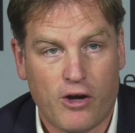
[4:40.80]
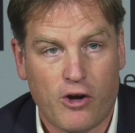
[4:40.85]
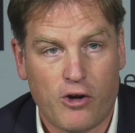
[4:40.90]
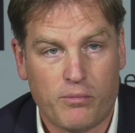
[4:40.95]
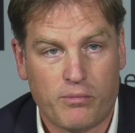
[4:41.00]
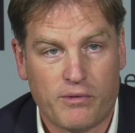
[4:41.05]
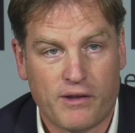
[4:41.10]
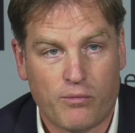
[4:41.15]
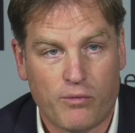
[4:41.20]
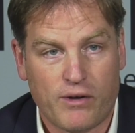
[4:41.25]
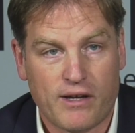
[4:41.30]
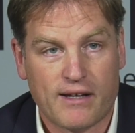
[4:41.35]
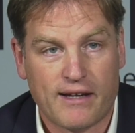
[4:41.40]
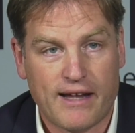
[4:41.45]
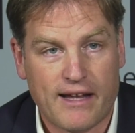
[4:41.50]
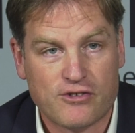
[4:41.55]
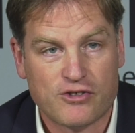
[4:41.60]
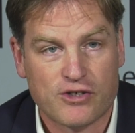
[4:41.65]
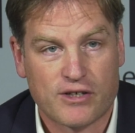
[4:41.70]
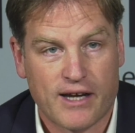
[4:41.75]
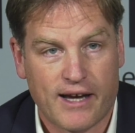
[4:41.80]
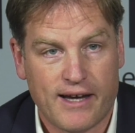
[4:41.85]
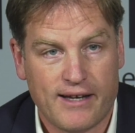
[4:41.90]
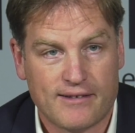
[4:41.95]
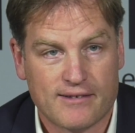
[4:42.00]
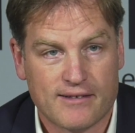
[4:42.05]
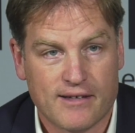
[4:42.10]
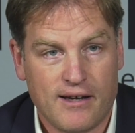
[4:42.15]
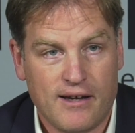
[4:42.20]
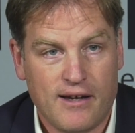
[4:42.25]
hope that we can
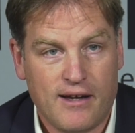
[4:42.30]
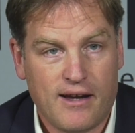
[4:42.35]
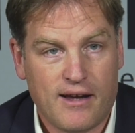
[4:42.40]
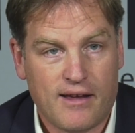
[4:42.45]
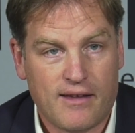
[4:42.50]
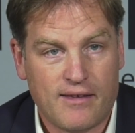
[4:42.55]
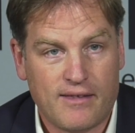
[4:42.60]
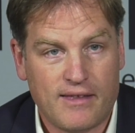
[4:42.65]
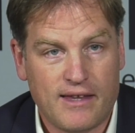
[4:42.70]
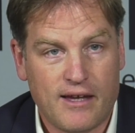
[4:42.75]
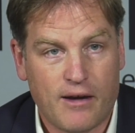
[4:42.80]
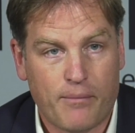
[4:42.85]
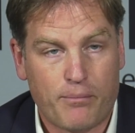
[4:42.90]
educate the